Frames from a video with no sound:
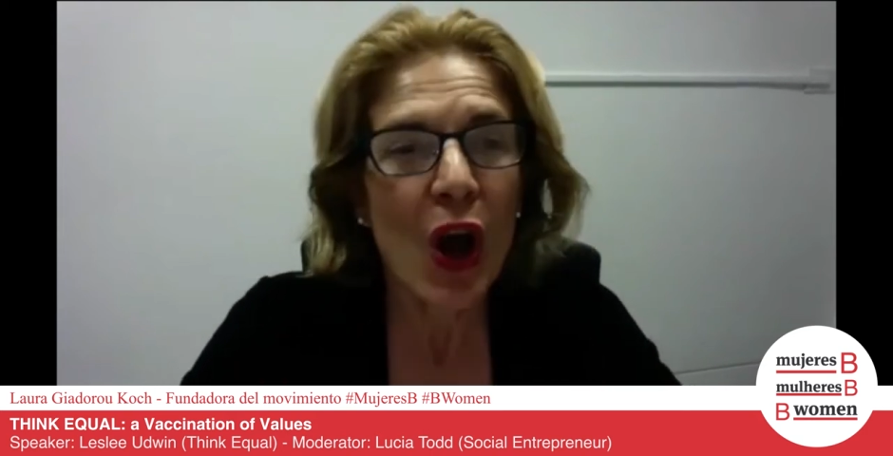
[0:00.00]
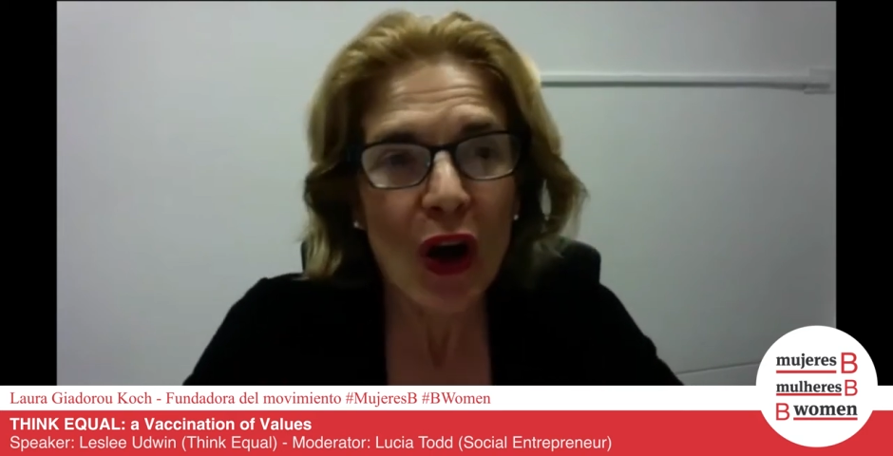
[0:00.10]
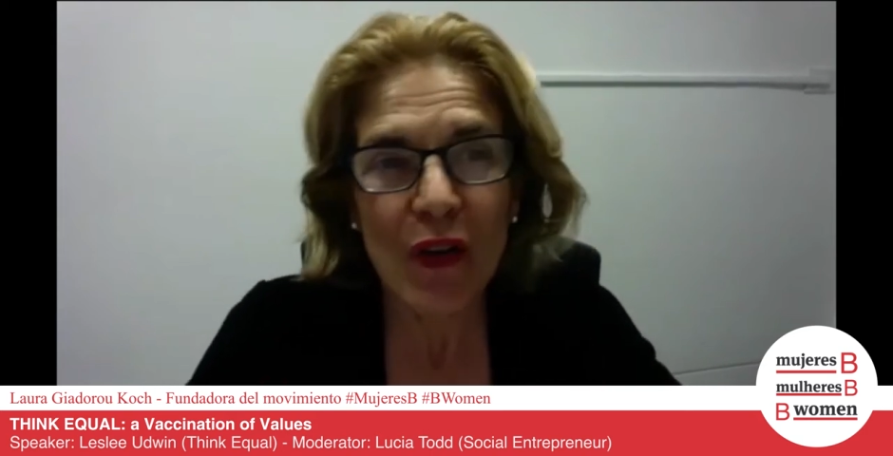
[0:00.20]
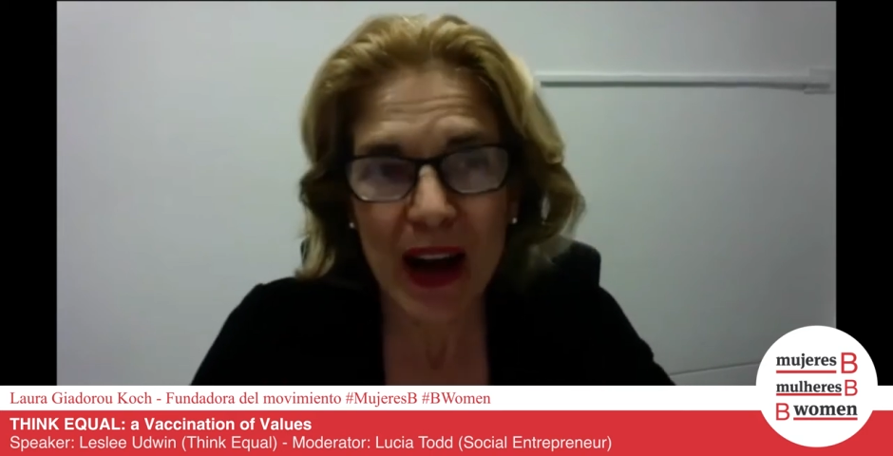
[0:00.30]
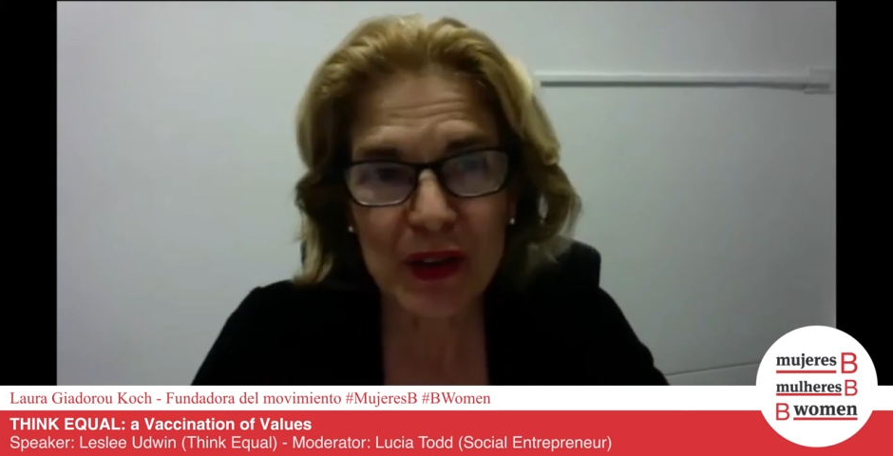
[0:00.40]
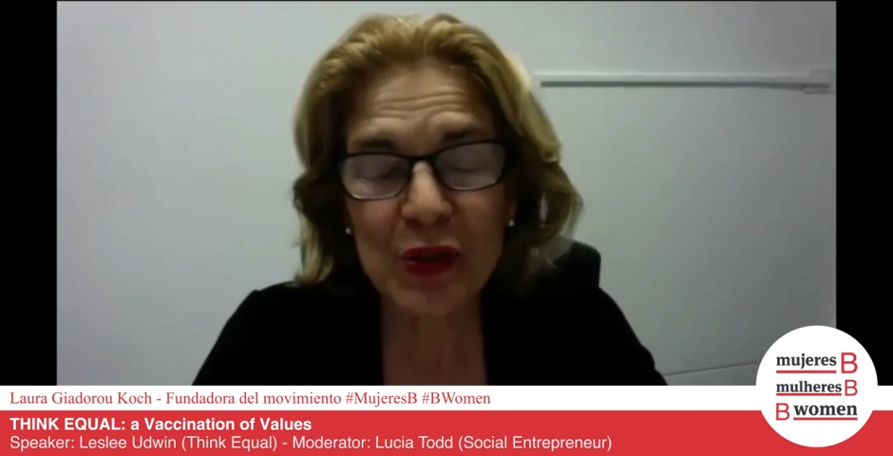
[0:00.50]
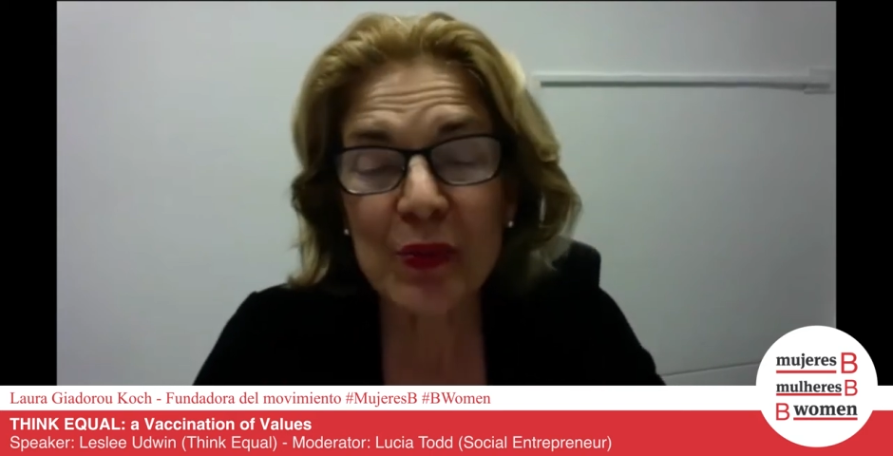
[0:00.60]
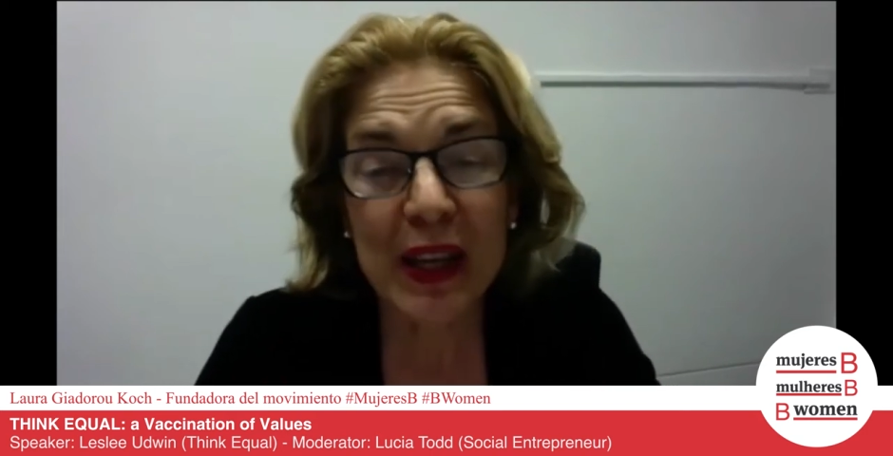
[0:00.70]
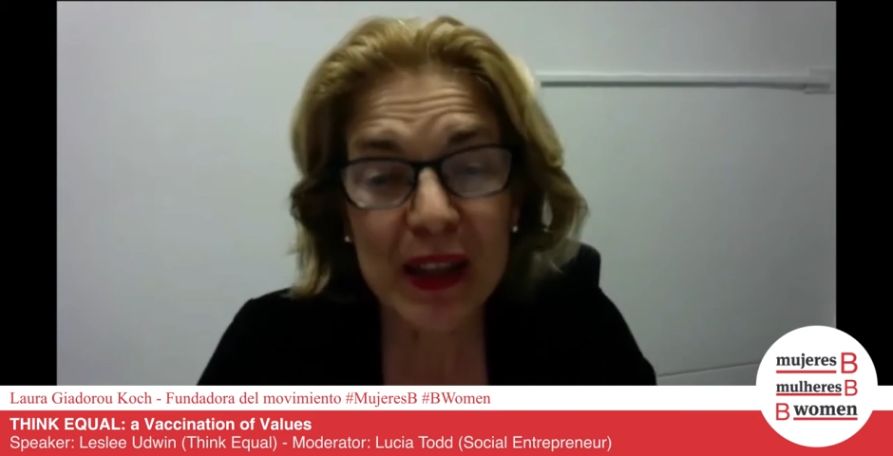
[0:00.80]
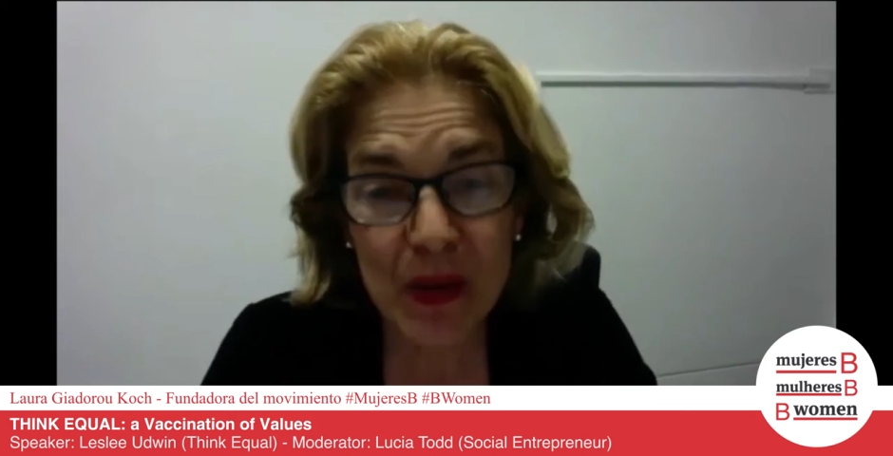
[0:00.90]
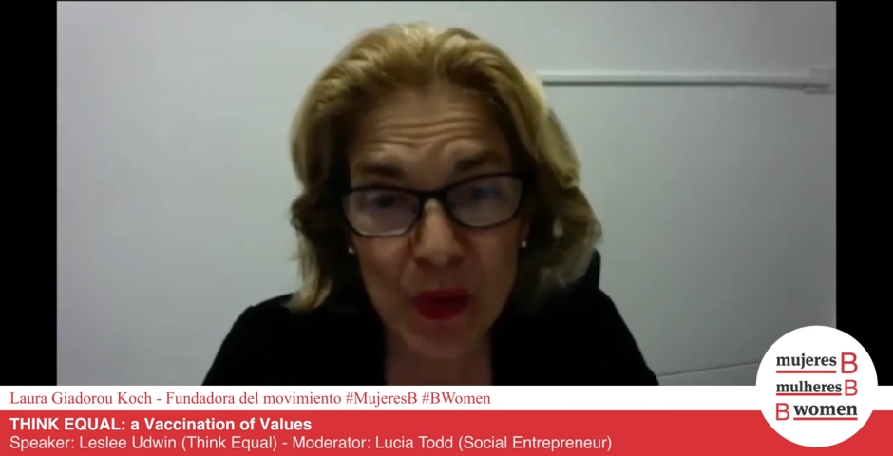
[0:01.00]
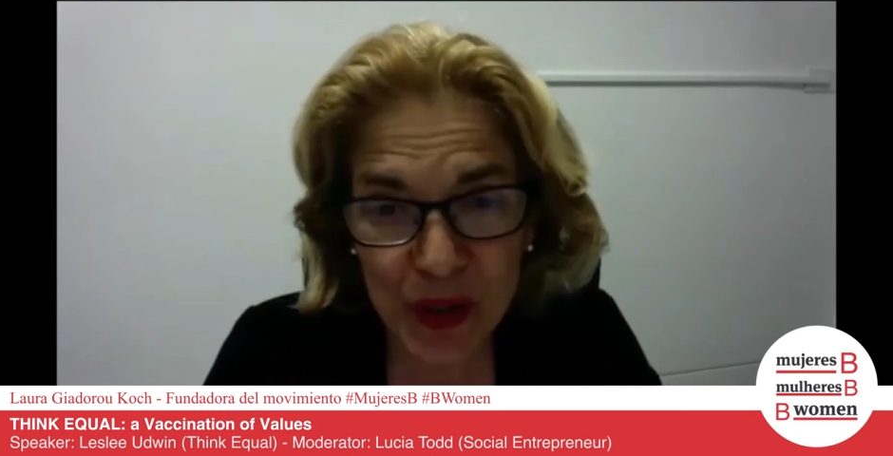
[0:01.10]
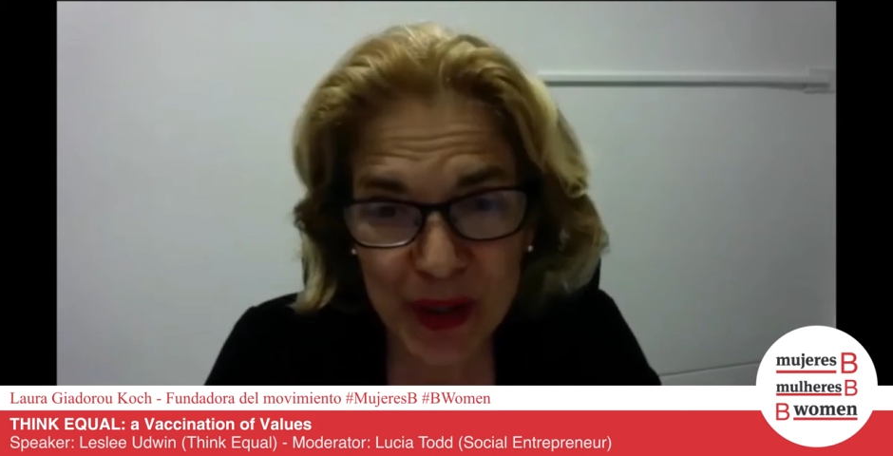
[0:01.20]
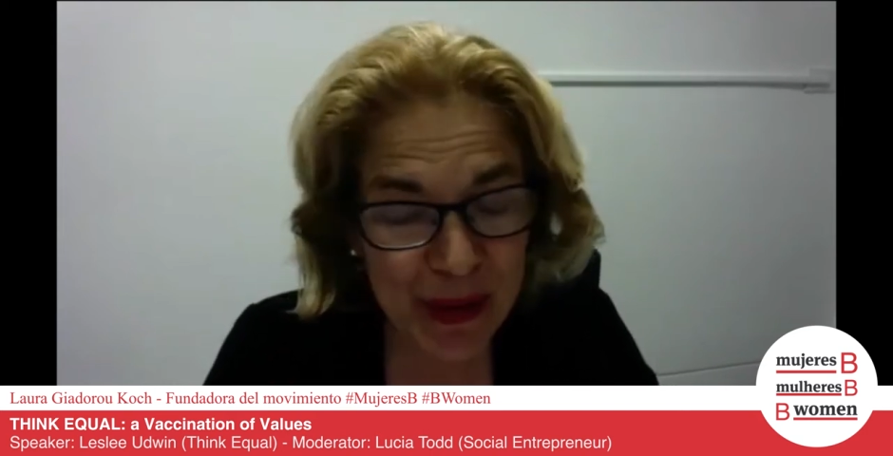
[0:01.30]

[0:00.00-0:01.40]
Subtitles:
of how to make the world a